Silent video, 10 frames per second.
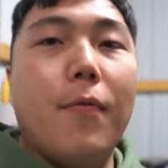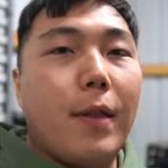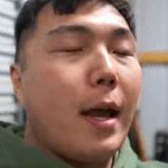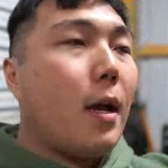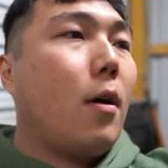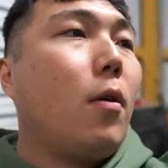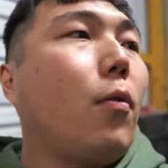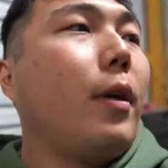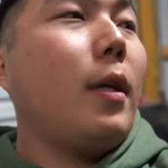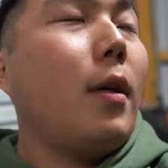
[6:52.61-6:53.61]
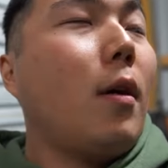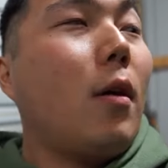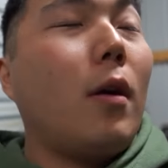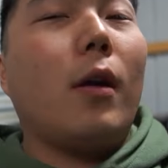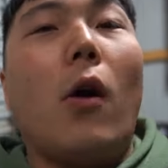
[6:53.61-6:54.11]
Now we
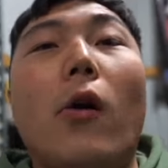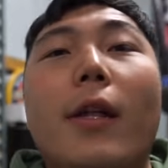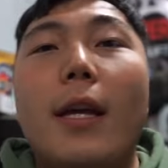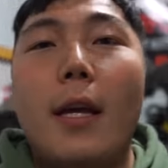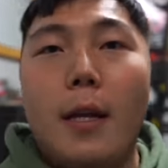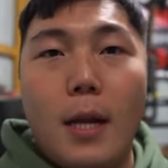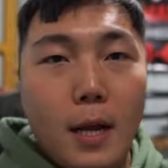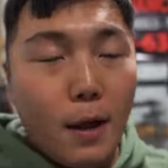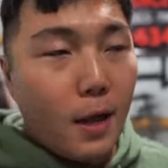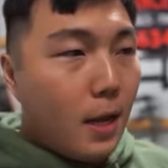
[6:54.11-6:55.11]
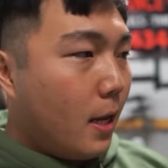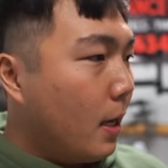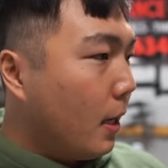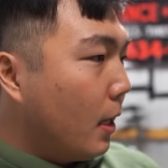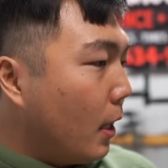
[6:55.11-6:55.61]
are calling it
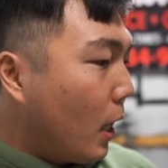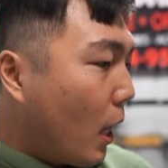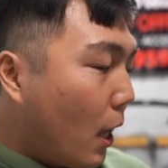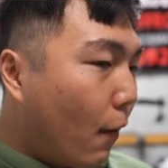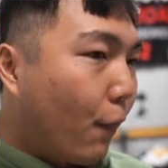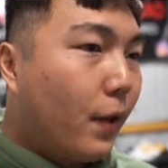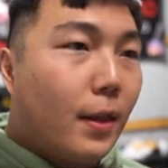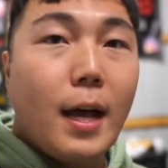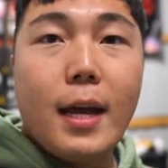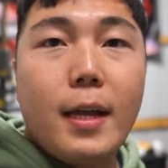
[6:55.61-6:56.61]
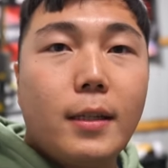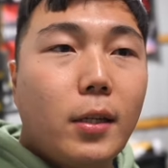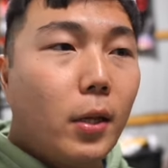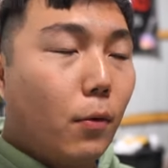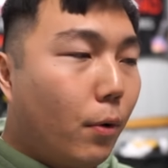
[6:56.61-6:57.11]
for the
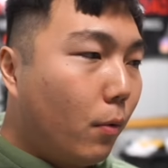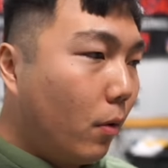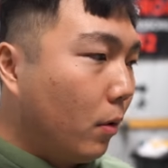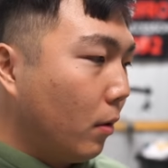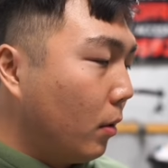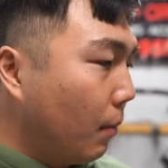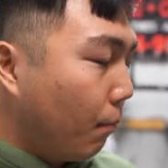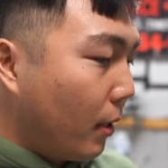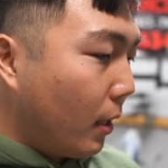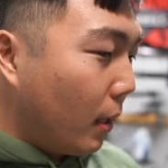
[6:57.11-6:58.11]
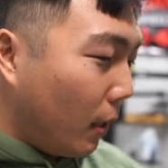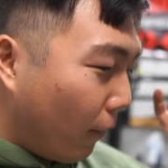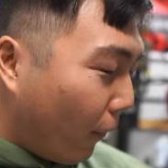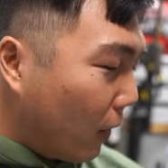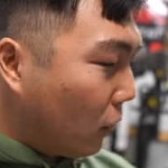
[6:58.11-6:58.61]
night. We will be
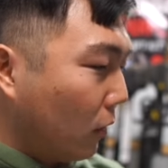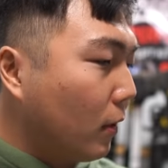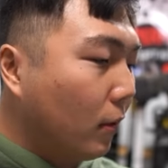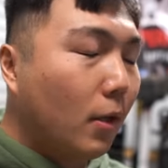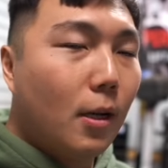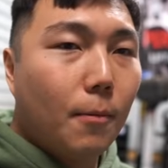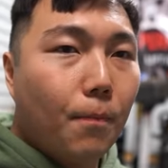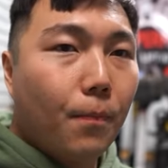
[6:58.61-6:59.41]
finishing this up